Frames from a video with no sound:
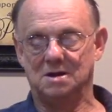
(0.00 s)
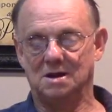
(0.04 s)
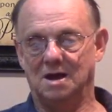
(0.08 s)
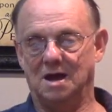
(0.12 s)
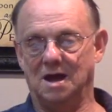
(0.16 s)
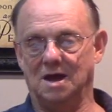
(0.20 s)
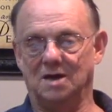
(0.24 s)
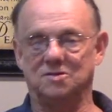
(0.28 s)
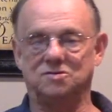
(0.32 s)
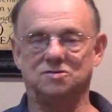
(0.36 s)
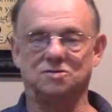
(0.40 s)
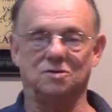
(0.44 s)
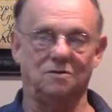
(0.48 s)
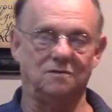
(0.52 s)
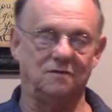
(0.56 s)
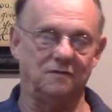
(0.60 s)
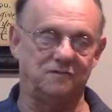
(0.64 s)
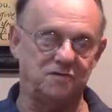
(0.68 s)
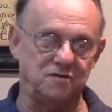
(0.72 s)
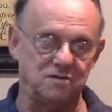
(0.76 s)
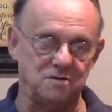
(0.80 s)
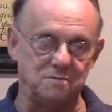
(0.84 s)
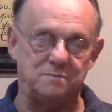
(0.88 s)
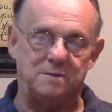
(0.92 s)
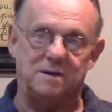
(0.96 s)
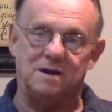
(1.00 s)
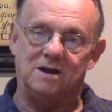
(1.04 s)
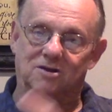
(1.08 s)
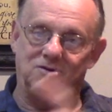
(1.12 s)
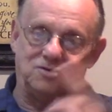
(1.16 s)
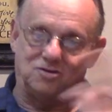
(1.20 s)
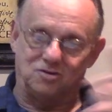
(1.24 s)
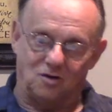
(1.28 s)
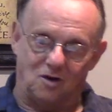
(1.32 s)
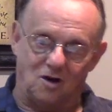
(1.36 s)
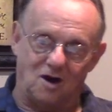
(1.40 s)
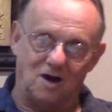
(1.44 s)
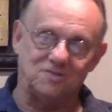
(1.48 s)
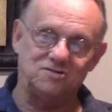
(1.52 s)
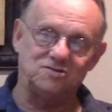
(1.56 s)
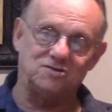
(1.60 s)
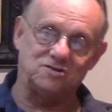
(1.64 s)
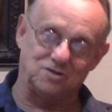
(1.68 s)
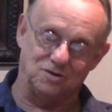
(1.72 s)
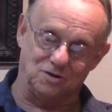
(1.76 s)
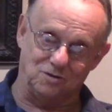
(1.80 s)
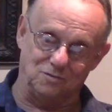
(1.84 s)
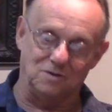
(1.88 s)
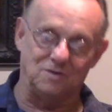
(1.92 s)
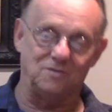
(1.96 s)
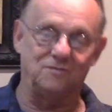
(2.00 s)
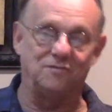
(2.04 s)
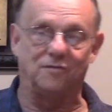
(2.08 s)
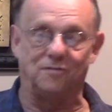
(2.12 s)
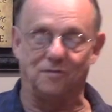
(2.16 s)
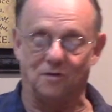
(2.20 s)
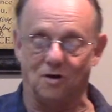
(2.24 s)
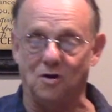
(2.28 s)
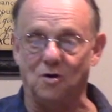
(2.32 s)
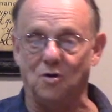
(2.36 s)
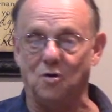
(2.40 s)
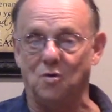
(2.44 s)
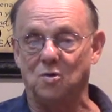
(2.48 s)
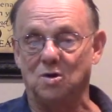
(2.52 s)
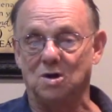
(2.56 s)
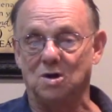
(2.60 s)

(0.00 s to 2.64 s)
And so if you're being tossed to and fro